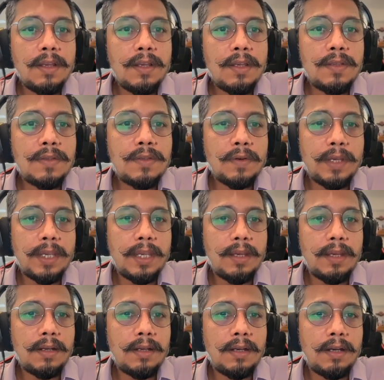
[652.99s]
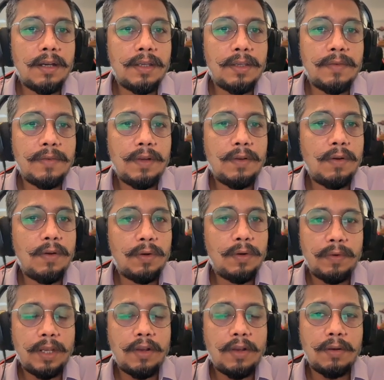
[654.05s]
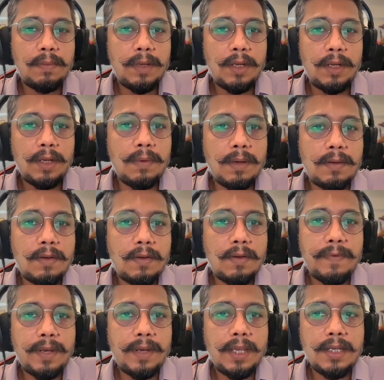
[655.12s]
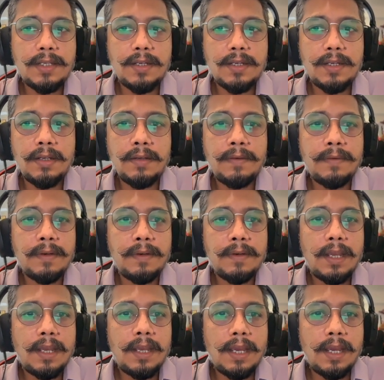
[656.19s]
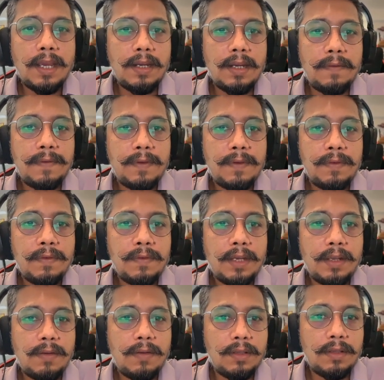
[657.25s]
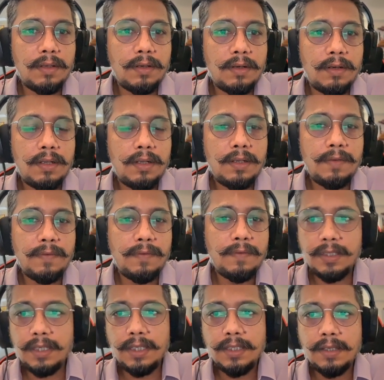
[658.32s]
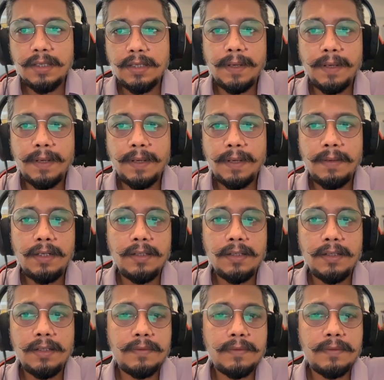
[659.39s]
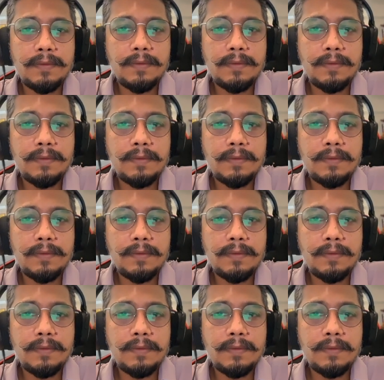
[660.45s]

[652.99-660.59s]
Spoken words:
So here you will go to record by lookup configuration, and if you click on the all, you will see some pre-built. So